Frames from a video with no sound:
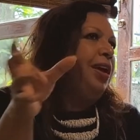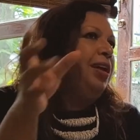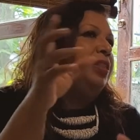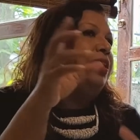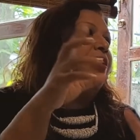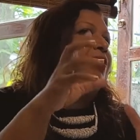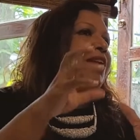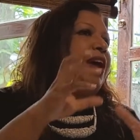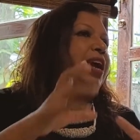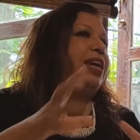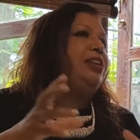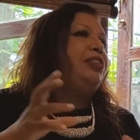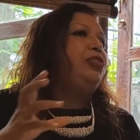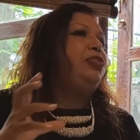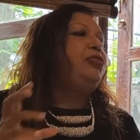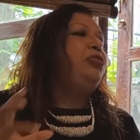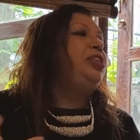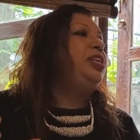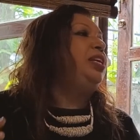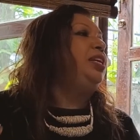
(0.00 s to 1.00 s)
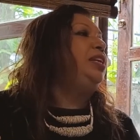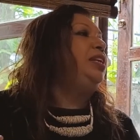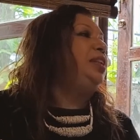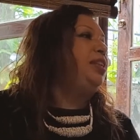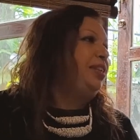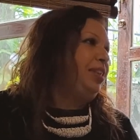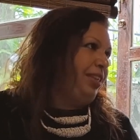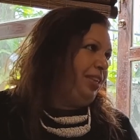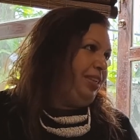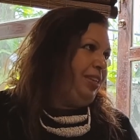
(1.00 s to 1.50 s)
The right to
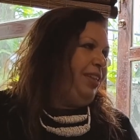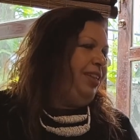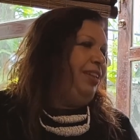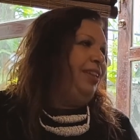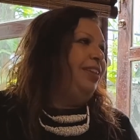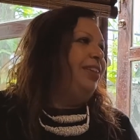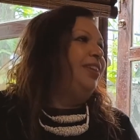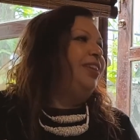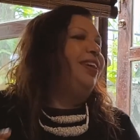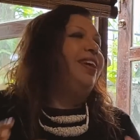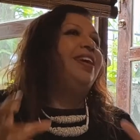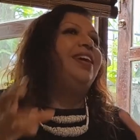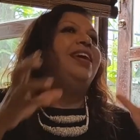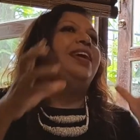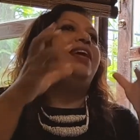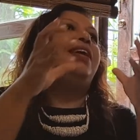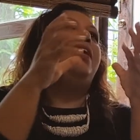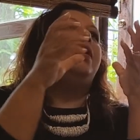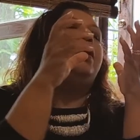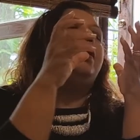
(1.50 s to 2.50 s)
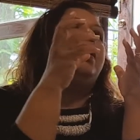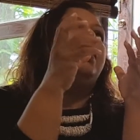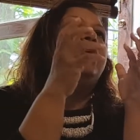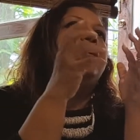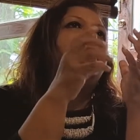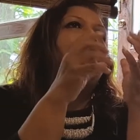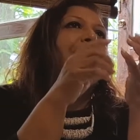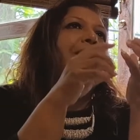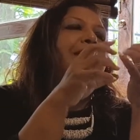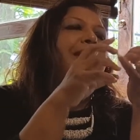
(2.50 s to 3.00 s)
dignity
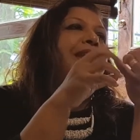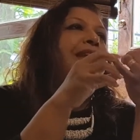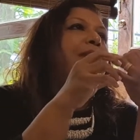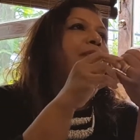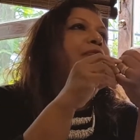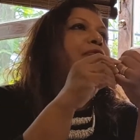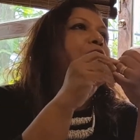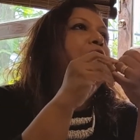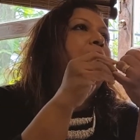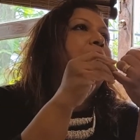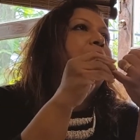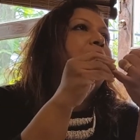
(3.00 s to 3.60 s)
uh, came from